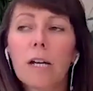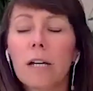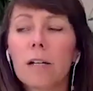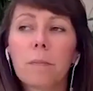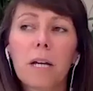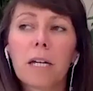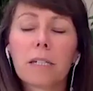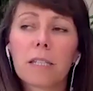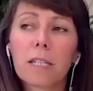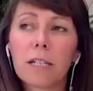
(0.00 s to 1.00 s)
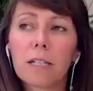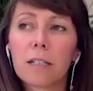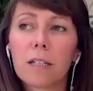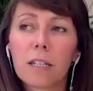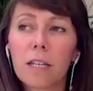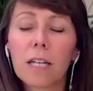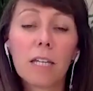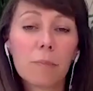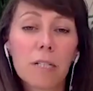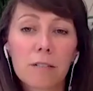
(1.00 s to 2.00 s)
and their
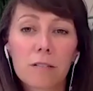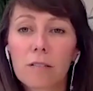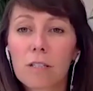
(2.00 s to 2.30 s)
emails.